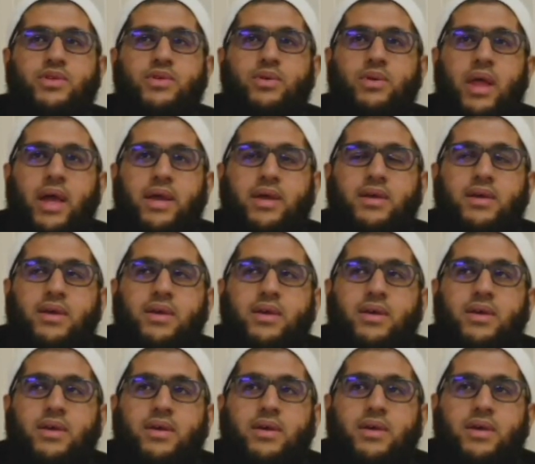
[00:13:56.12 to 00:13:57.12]
like
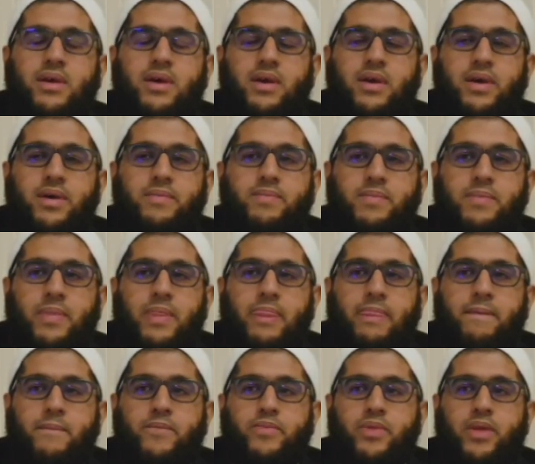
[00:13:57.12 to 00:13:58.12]

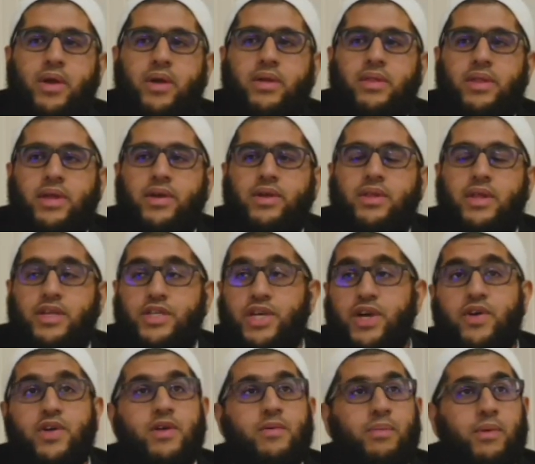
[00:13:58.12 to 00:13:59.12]
the
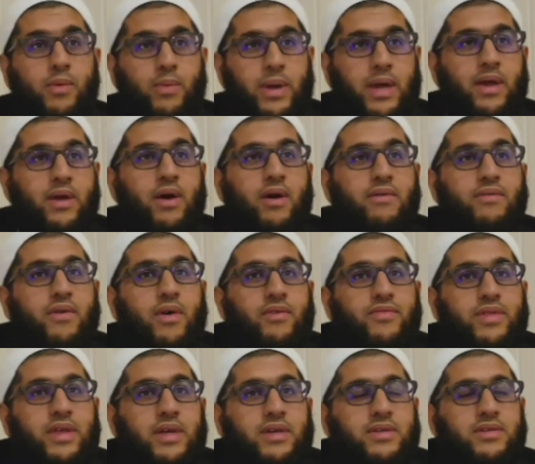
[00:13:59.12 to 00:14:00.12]
charitable wing of
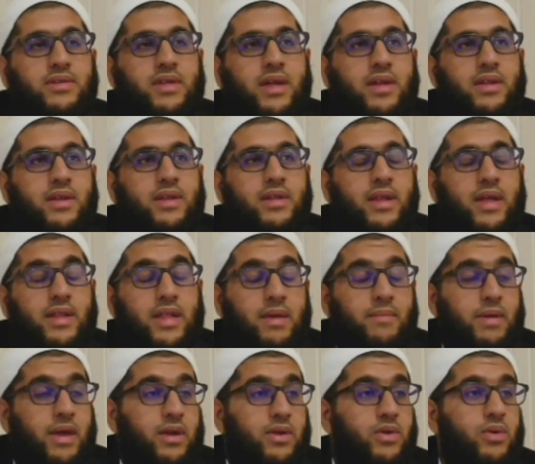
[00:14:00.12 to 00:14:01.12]
things that they
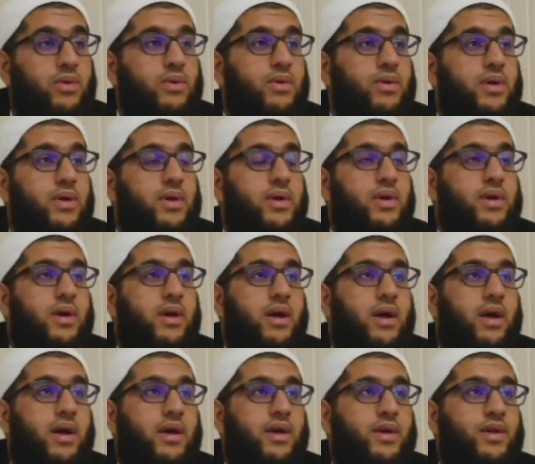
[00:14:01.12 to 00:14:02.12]
may do,
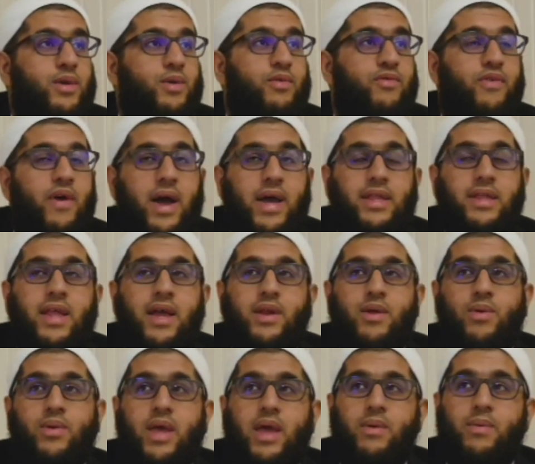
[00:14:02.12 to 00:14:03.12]
you'll find that,
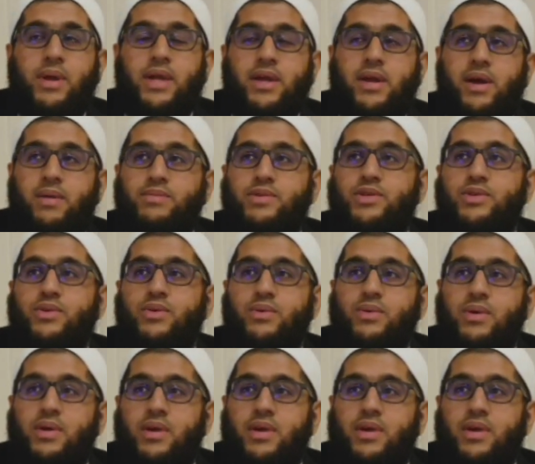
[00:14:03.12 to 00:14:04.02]
okay, when it comes to